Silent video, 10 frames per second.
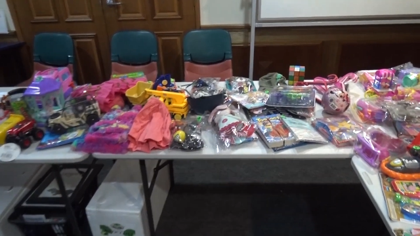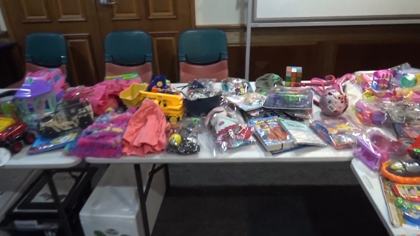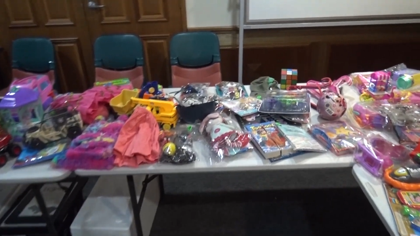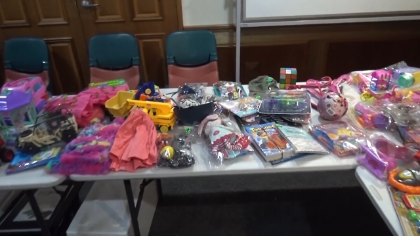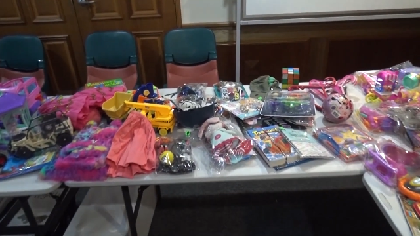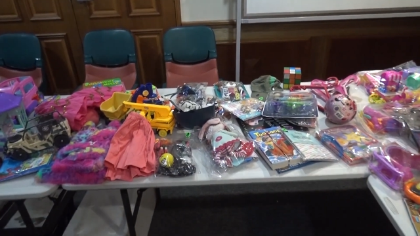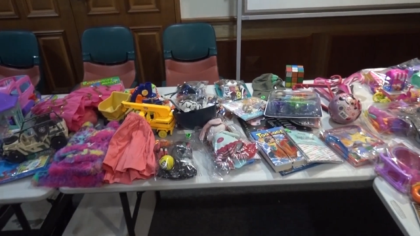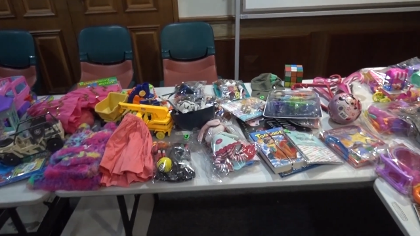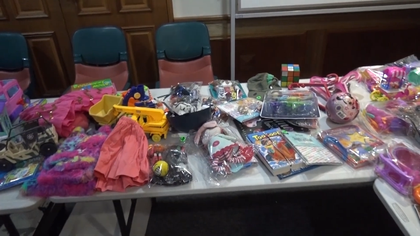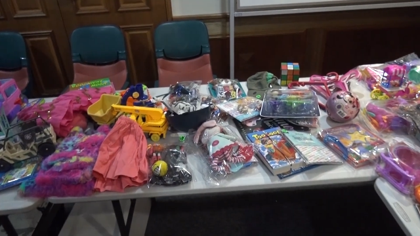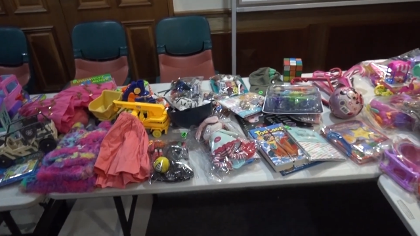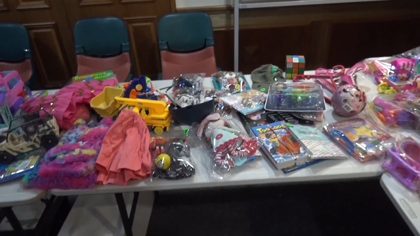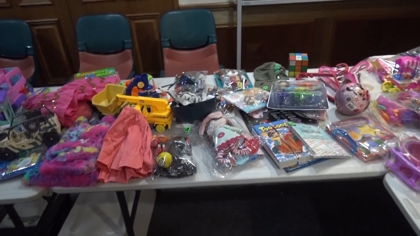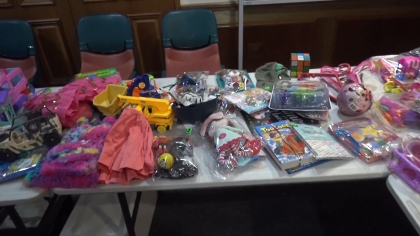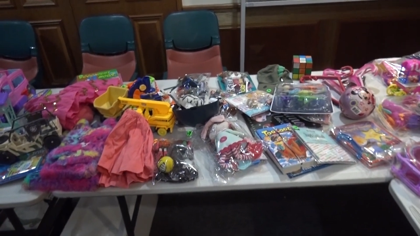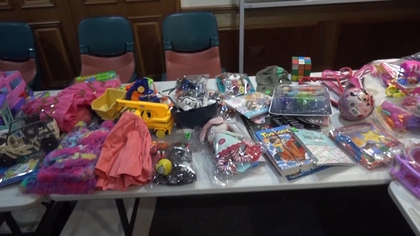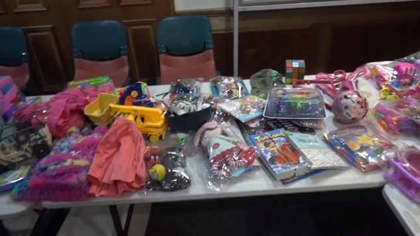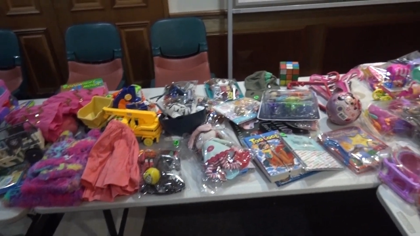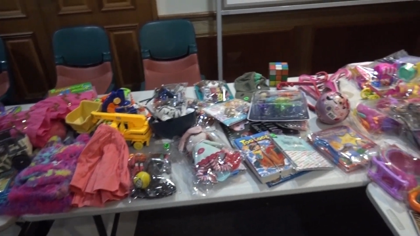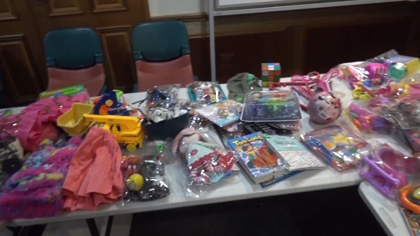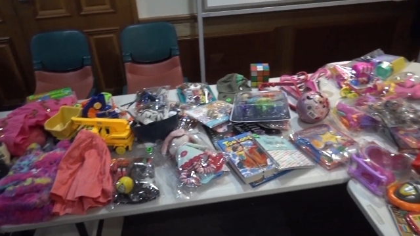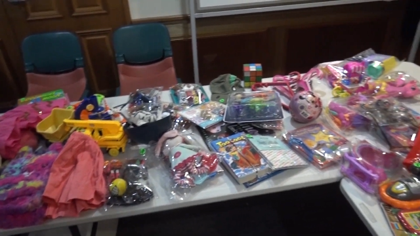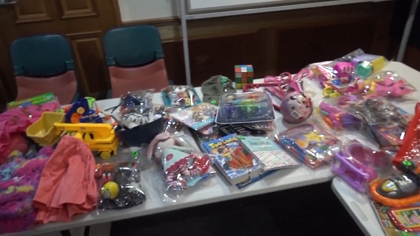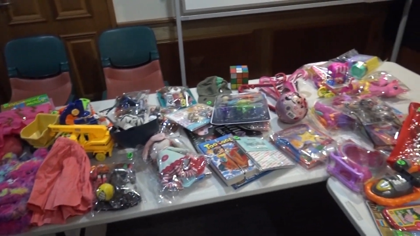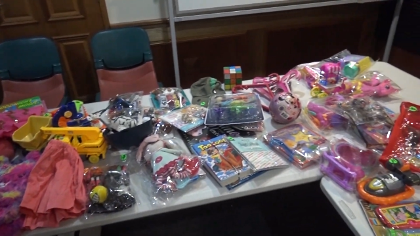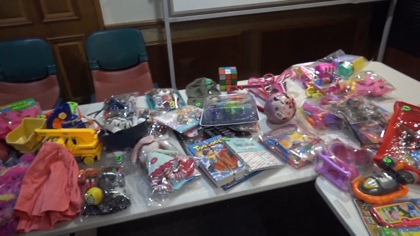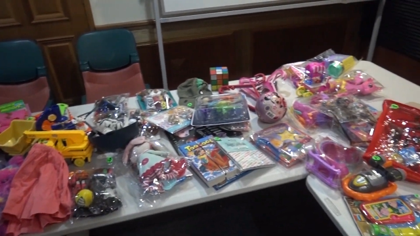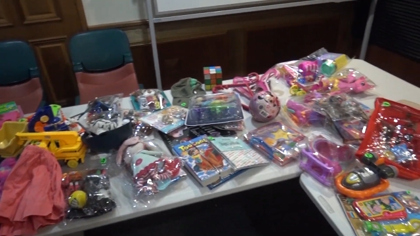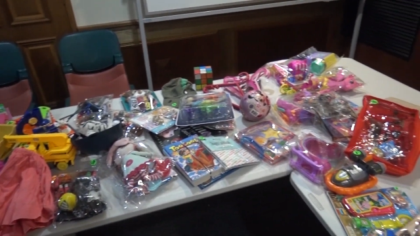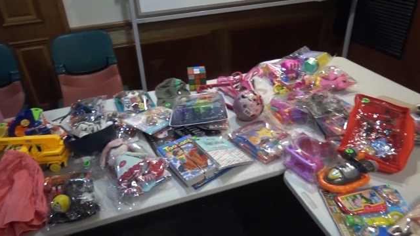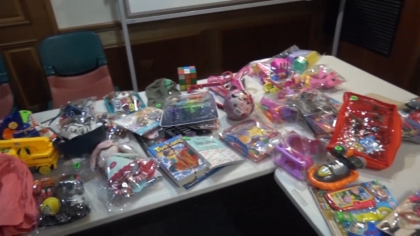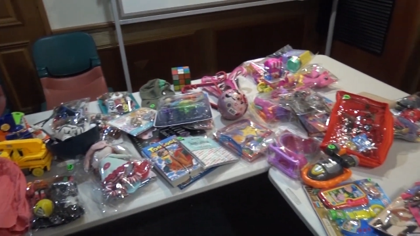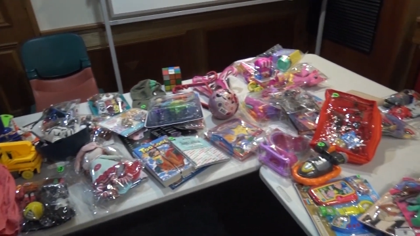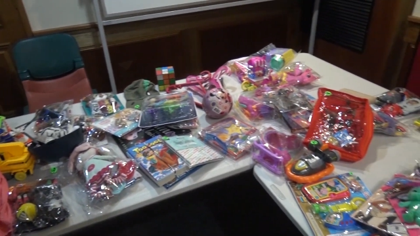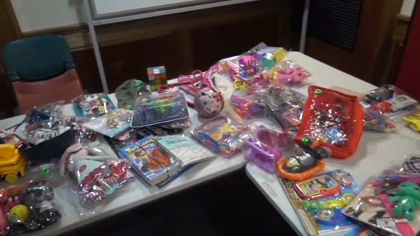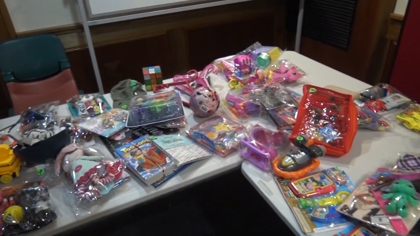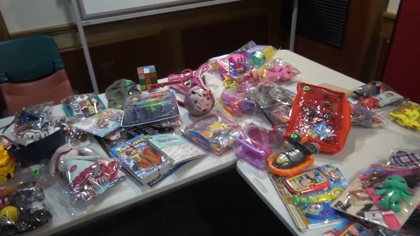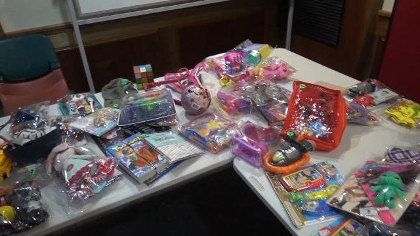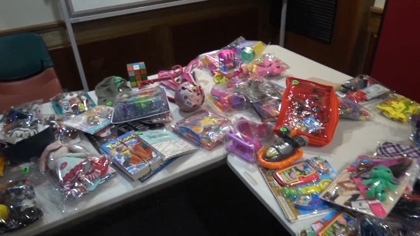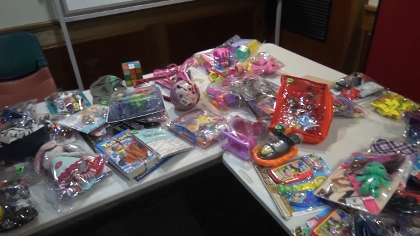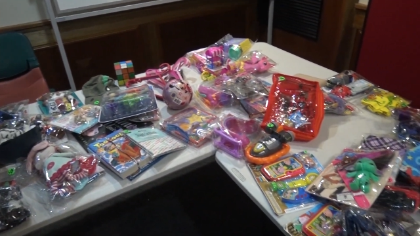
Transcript: Nobody's mouth can be seen.